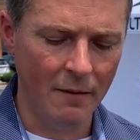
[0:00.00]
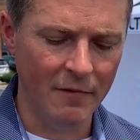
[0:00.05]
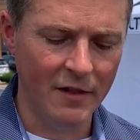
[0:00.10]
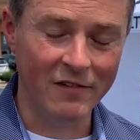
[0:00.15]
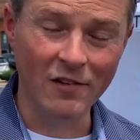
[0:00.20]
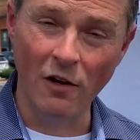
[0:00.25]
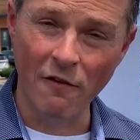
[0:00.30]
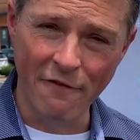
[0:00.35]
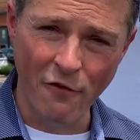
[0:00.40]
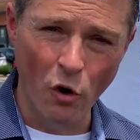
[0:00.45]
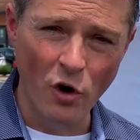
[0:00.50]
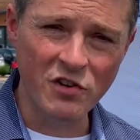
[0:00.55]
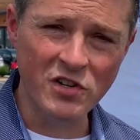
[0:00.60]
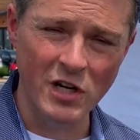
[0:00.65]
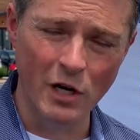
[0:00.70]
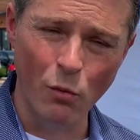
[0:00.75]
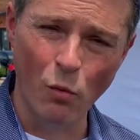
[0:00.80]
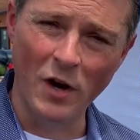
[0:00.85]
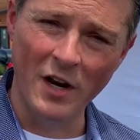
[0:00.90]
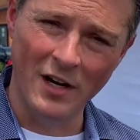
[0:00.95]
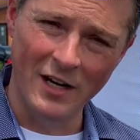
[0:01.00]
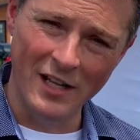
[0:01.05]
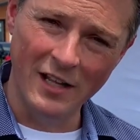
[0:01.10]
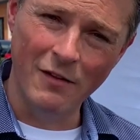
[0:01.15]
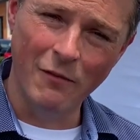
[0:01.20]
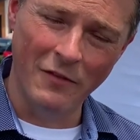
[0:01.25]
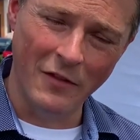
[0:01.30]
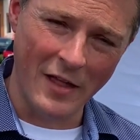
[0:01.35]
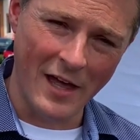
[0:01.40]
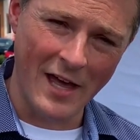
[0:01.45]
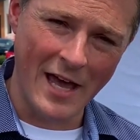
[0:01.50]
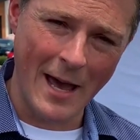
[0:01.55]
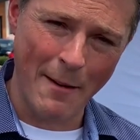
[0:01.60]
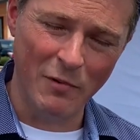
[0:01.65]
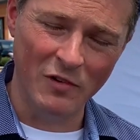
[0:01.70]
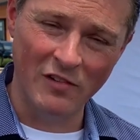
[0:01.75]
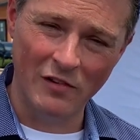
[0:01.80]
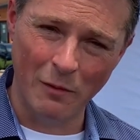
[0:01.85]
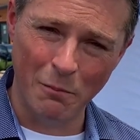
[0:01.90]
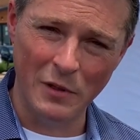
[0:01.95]
it's unfortunate when that
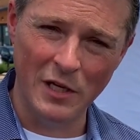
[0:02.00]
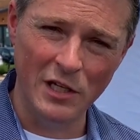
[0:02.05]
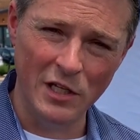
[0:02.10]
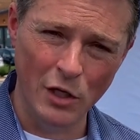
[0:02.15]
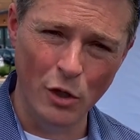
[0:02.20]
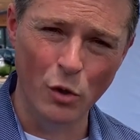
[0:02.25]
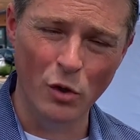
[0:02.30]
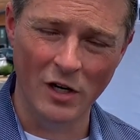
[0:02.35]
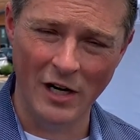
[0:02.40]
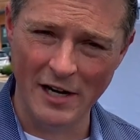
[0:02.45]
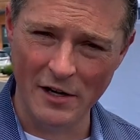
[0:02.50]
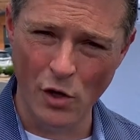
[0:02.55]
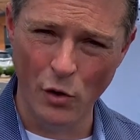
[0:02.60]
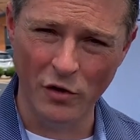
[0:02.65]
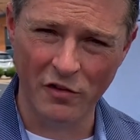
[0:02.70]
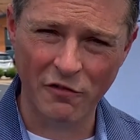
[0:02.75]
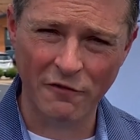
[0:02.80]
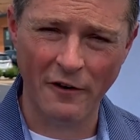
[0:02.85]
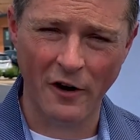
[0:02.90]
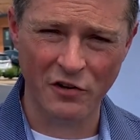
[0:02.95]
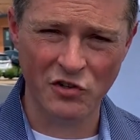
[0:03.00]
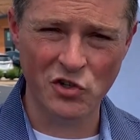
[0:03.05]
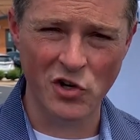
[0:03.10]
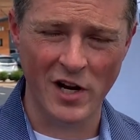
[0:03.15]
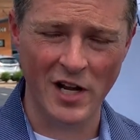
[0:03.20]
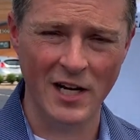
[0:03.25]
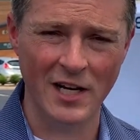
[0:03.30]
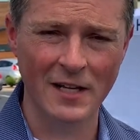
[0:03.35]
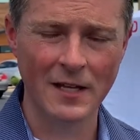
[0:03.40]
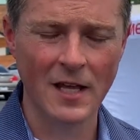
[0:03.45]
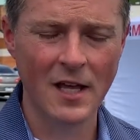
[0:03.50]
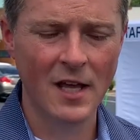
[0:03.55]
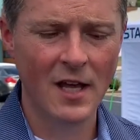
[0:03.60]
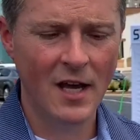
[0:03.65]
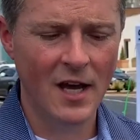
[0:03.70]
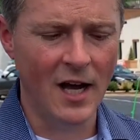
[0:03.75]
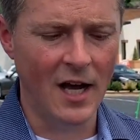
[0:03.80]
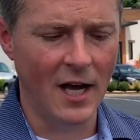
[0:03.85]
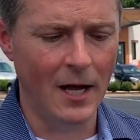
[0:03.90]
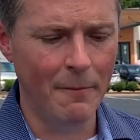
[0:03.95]
happens to be you, and I know it's frustrating.
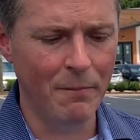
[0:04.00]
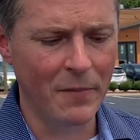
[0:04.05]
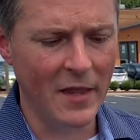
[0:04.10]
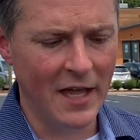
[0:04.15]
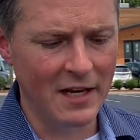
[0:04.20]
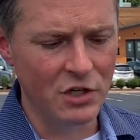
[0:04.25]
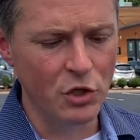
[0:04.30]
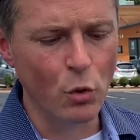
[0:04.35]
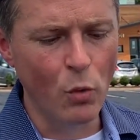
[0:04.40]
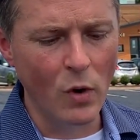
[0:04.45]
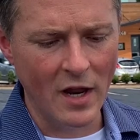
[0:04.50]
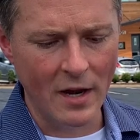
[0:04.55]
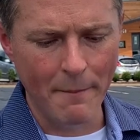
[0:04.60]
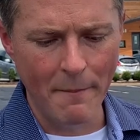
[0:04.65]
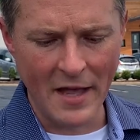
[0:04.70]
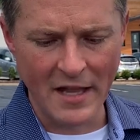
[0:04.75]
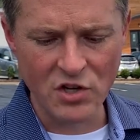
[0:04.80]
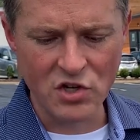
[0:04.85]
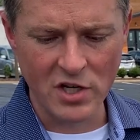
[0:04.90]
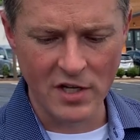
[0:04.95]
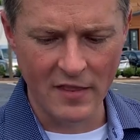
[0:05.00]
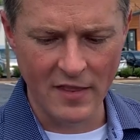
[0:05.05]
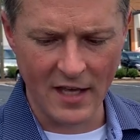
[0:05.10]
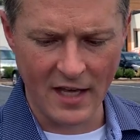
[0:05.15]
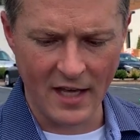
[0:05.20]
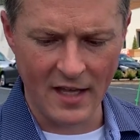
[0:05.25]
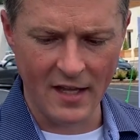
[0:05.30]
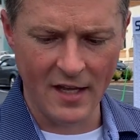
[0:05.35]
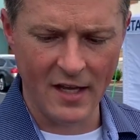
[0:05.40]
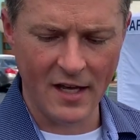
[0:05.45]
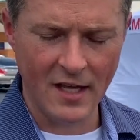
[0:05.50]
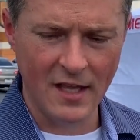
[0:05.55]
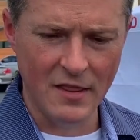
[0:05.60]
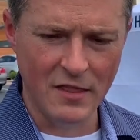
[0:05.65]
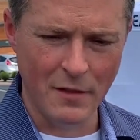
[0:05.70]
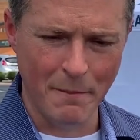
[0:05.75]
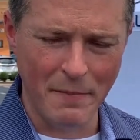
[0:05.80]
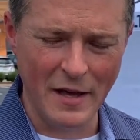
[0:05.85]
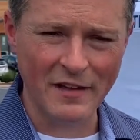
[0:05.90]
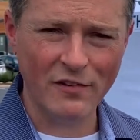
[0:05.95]
I do want to mention that
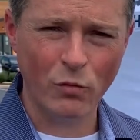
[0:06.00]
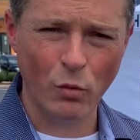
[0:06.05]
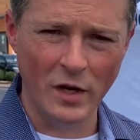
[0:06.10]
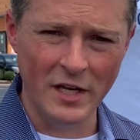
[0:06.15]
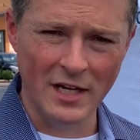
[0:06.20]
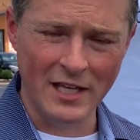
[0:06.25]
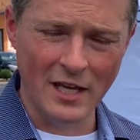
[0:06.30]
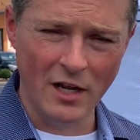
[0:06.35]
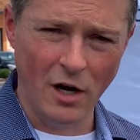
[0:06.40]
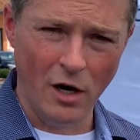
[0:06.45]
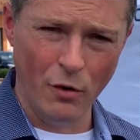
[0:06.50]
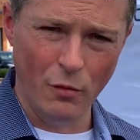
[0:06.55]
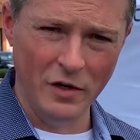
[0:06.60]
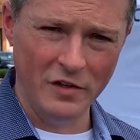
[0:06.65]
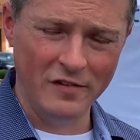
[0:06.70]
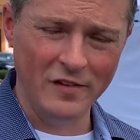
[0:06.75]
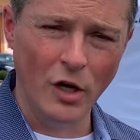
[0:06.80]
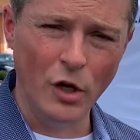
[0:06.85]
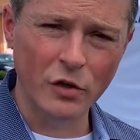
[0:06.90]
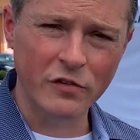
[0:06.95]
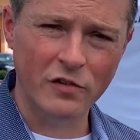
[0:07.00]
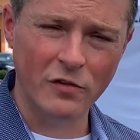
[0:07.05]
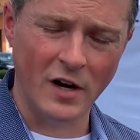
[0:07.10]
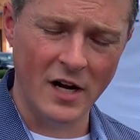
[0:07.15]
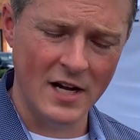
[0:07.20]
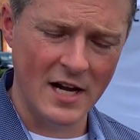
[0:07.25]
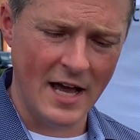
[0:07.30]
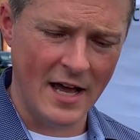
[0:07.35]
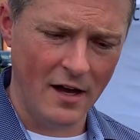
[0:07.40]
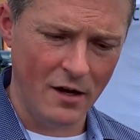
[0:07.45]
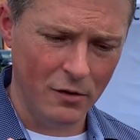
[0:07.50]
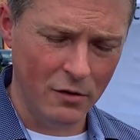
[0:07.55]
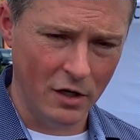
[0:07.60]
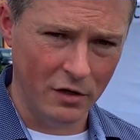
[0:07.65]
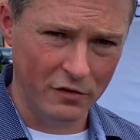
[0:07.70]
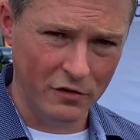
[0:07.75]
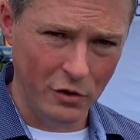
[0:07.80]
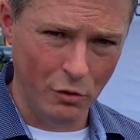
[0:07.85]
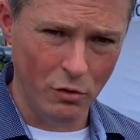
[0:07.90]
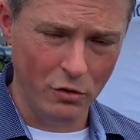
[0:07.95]
The best way to get our results right now are
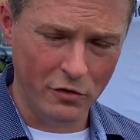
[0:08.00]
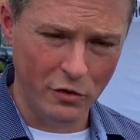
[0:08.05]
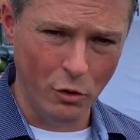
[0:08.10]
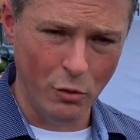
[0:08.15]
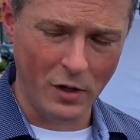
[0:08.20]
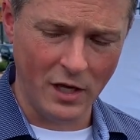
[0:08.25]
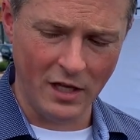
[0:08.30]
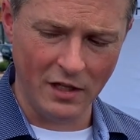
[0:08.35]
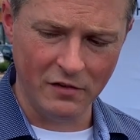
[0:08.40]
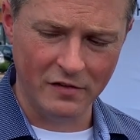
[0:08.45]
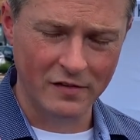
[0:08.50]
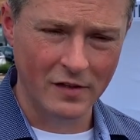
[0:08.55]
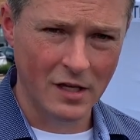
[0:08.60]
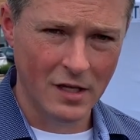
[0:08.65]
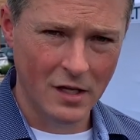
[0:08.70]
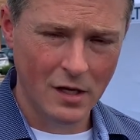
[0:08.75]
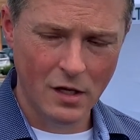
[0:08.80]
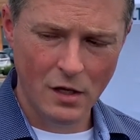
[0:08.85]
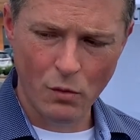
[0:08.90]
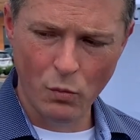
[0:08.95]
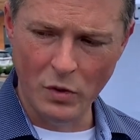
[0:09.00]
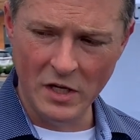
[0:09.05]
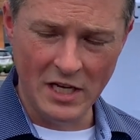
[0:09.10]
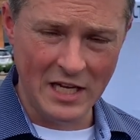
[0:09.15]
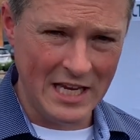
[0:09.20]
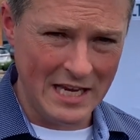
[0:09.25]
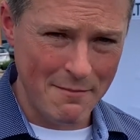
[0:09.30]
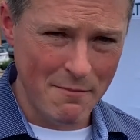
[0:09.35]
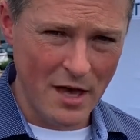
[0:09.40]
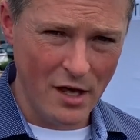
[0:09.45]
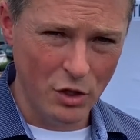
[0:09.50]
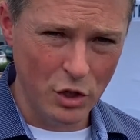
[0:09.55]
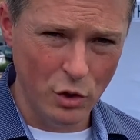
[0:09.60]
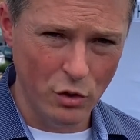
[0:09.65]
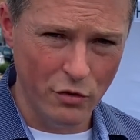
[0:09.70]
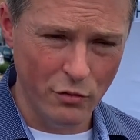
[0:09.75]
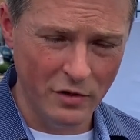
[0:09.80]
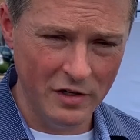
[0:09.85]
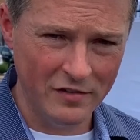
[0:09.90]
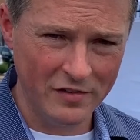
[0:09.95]
two ways. We email you
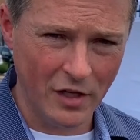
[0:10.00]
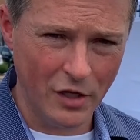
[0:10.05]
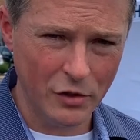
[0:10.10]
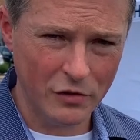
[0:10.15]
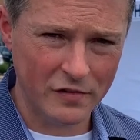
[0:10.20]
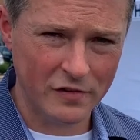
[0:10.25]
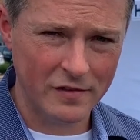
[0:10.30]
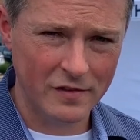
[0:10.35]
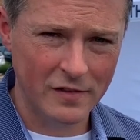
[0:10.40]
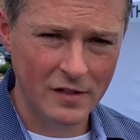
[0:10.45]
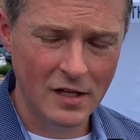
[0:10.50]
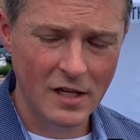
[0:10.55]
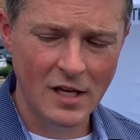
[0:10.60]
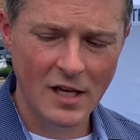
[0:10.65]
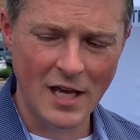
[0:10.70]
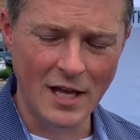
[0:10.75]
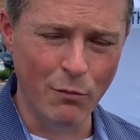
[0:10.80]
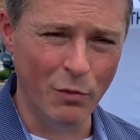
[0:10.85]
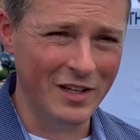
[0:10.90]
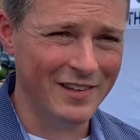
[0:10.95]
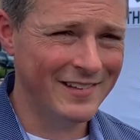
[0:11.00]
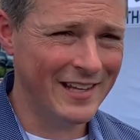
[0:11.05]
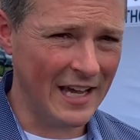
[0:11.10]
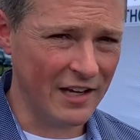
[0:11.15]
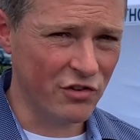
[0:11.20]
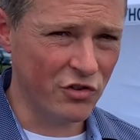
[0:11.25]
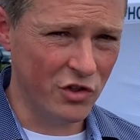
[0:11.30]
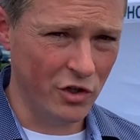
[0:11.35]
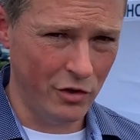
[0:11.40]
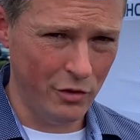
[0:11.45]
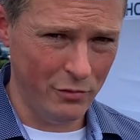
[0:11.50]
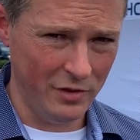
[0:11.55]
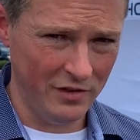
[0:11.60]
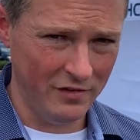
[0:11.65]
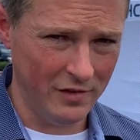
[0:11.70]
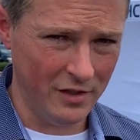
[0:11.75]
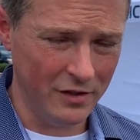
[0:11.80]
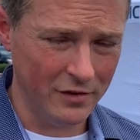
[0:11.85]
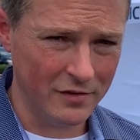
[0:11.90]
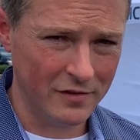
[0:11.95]
the results and we text you the
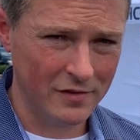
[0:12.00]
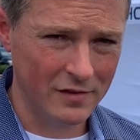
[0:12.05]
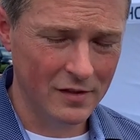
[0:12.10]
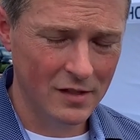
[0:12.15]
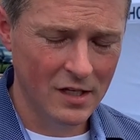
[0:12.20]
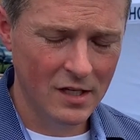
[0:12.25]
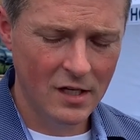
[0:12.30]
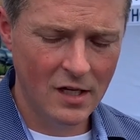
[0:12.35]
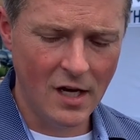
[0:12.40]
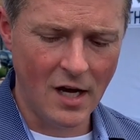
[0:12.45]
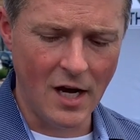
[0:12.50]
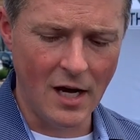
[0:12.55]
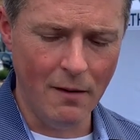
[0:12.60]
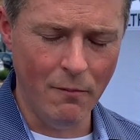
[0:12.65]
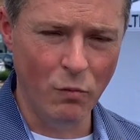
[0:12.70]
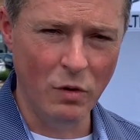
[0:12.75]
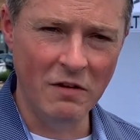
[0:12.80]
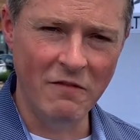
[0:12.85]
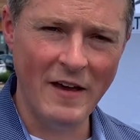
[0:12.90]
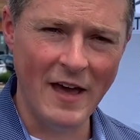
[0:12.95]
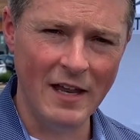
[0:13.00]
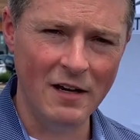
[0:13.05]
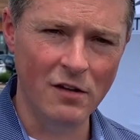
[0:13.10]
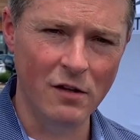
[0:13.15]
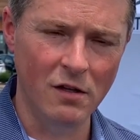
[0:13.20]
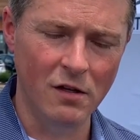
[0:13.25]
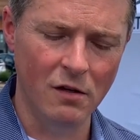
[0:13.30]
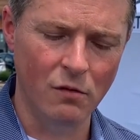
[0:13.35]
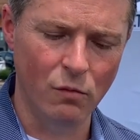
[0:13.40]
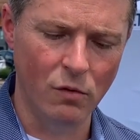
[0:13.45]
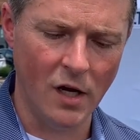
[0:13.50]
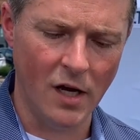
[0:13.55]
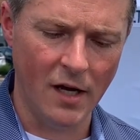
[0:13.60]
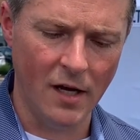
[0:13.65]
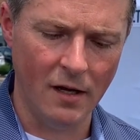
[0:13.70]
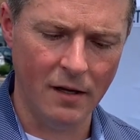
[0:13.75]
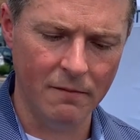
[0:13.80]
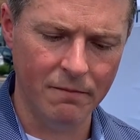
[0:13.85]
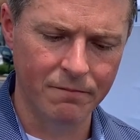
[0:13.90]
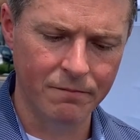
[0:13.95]
results. We've had
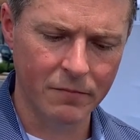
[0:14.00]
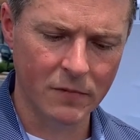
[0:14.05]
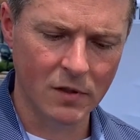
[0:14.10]
to